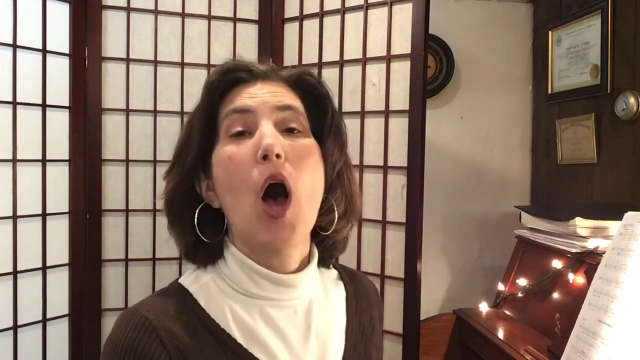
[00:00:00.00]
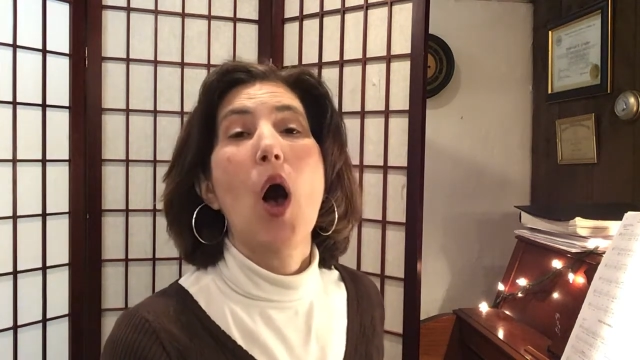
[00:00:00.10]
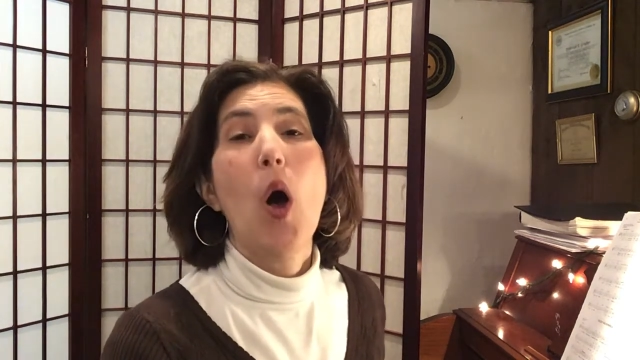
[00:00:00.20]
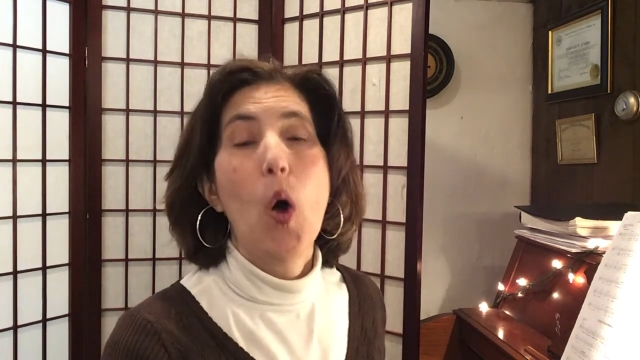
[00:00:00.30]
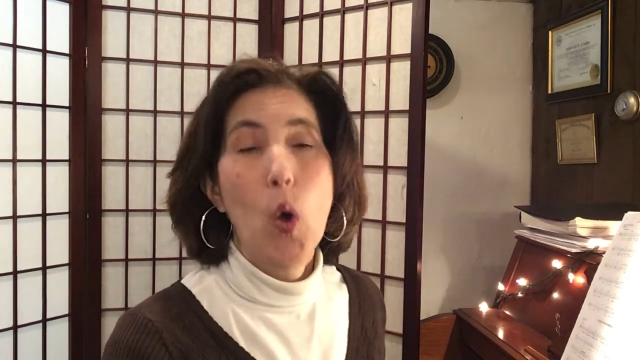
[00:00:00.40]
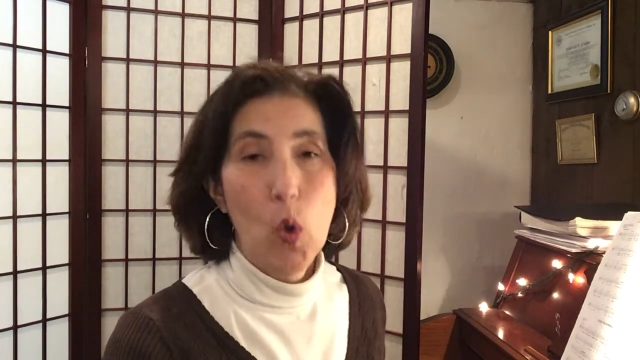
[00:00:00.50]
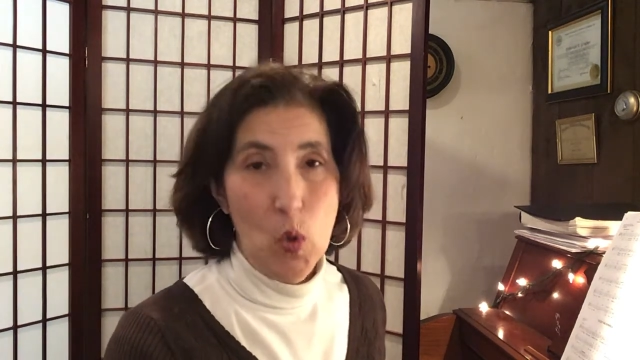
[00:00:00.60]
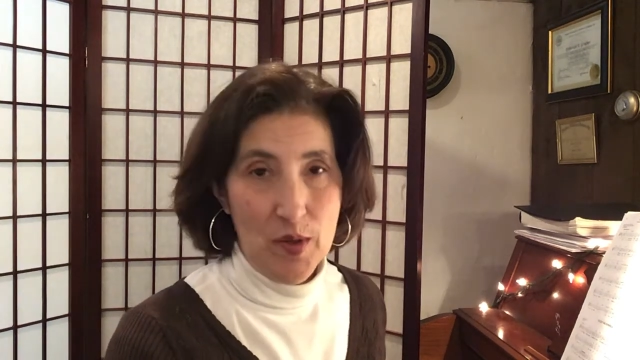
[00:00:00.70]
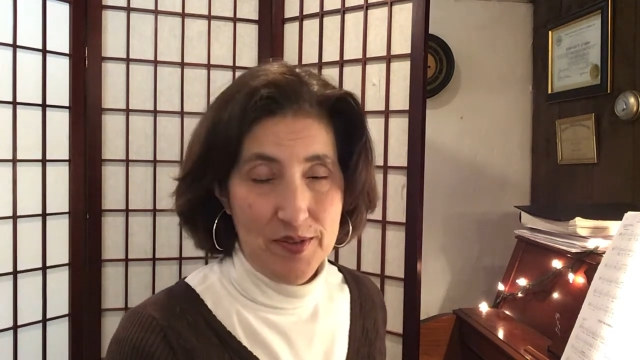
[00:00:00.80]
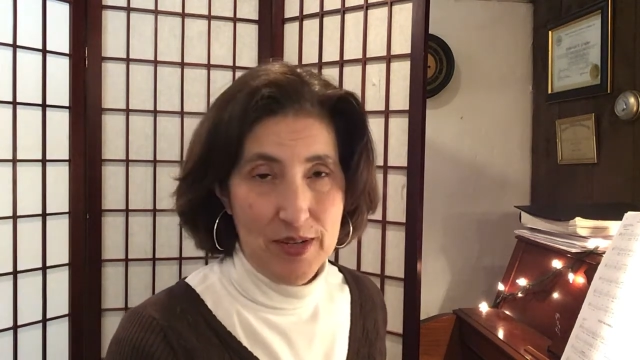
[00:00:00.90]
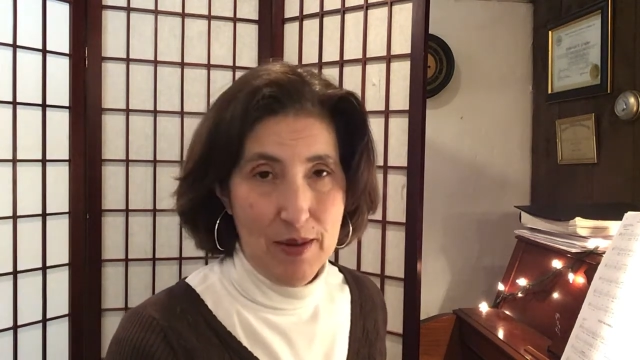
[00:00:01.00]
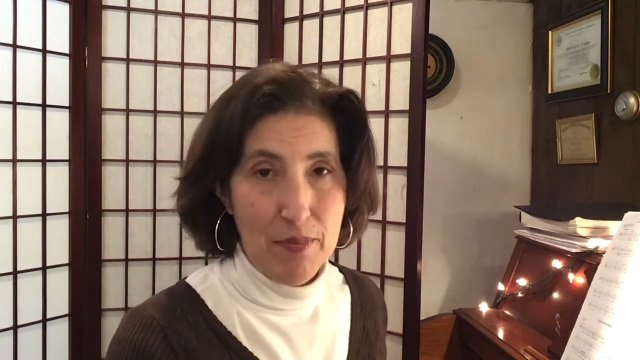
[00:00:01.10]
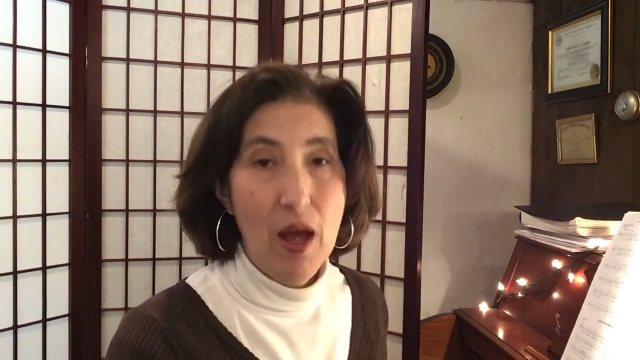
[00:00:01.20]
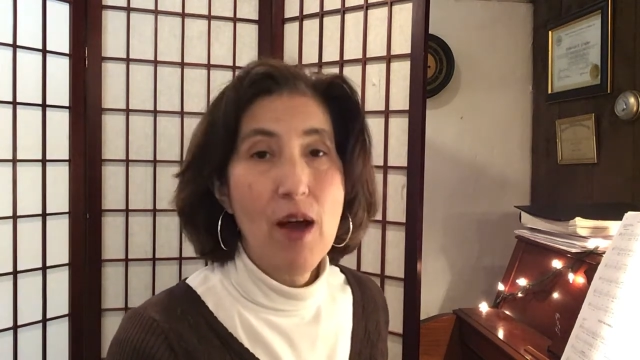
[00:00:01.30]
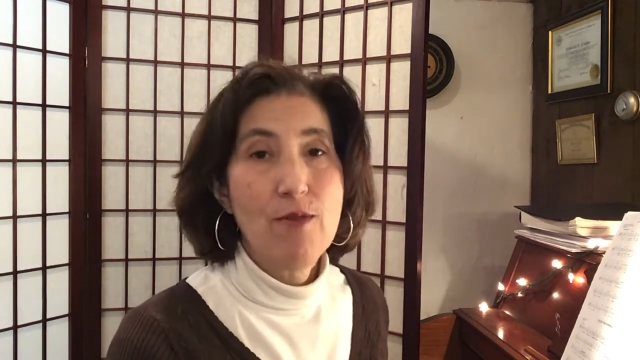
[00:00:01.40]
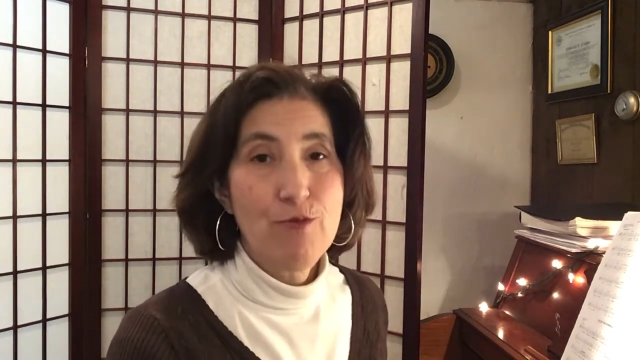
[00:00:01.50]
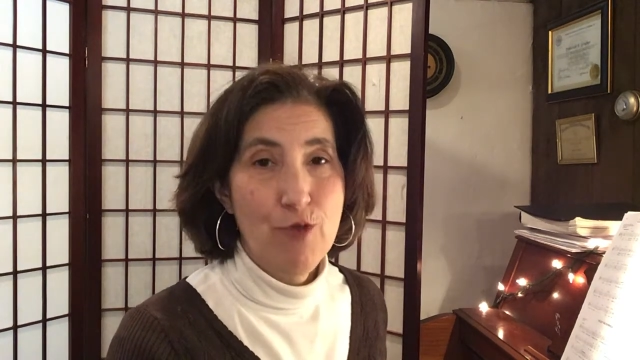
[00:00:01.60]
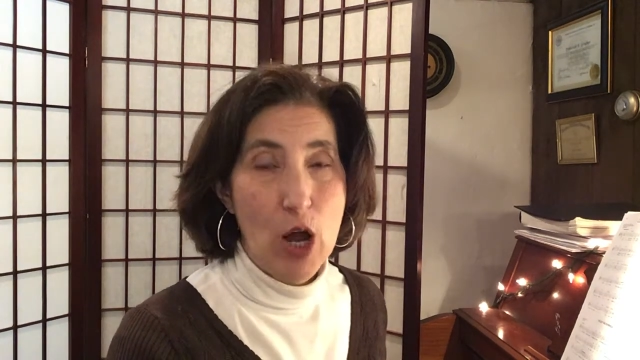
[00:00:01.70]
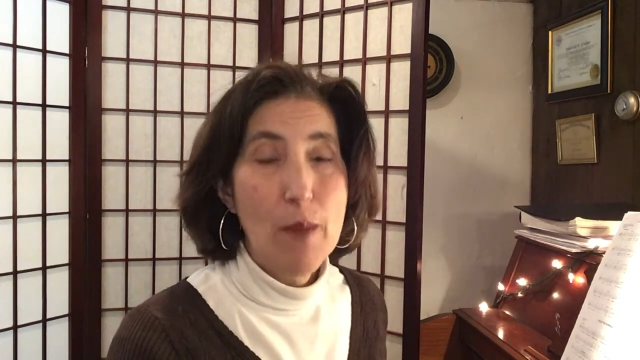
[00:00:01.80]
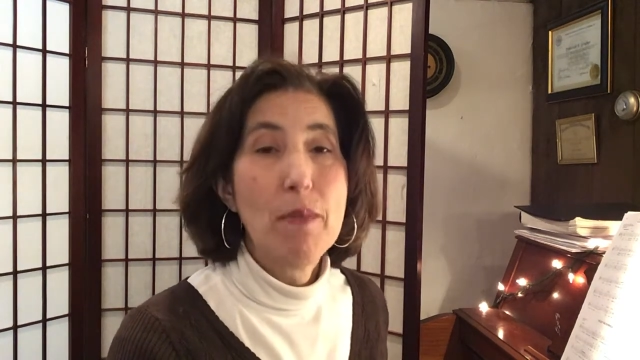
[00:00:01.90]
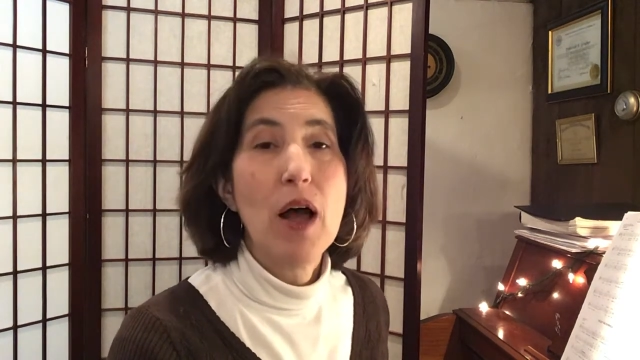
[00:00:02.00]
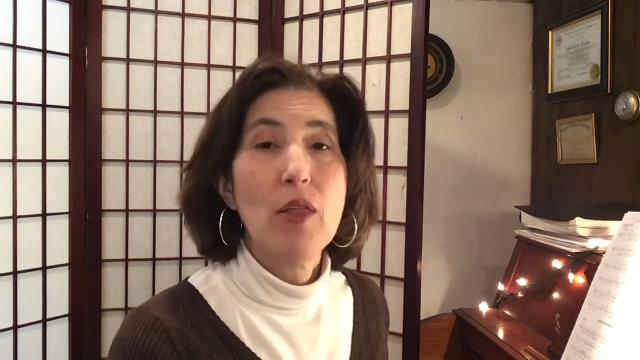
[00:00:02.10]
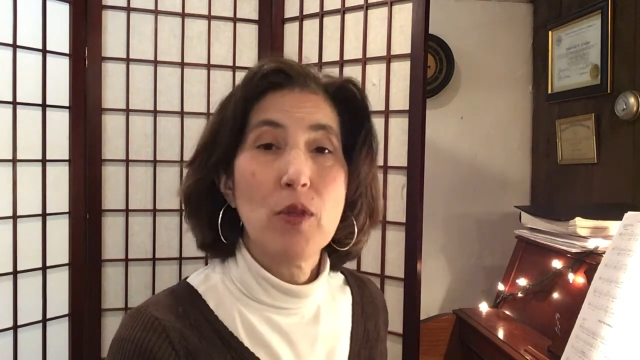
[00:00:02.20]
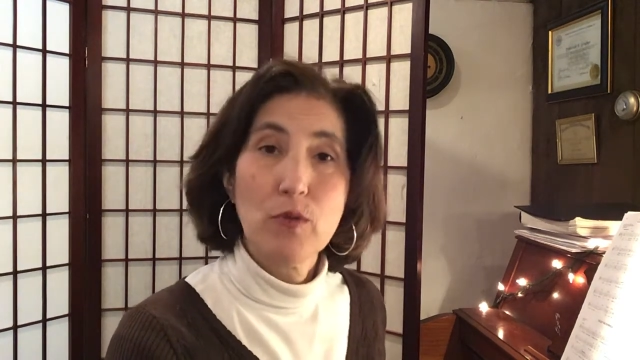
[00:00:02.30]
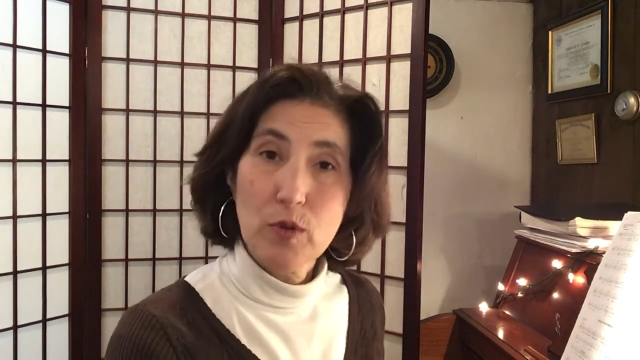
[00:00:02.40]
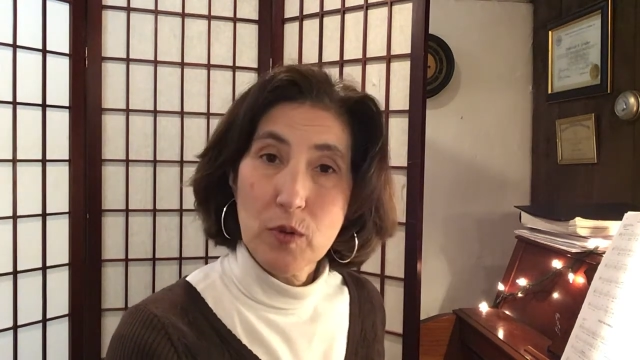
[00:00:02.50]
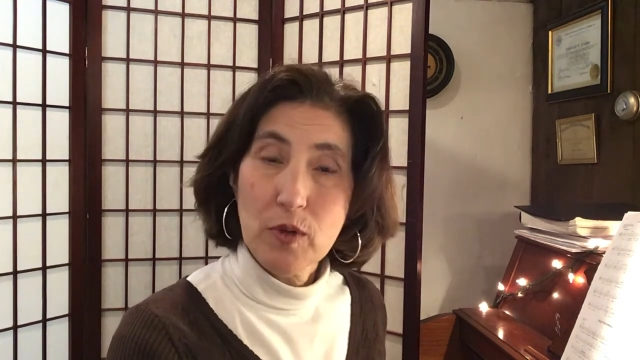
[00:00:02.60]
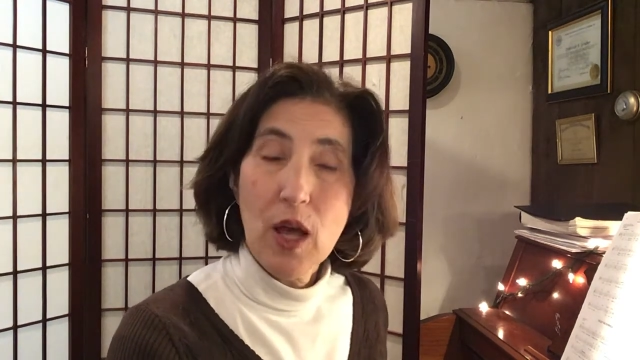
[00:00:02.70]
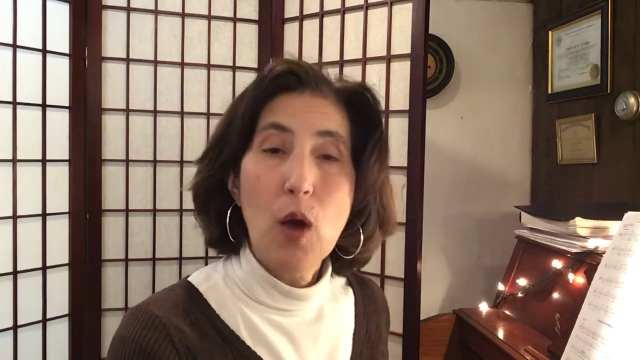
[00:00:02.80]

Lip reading: a whole step from the root.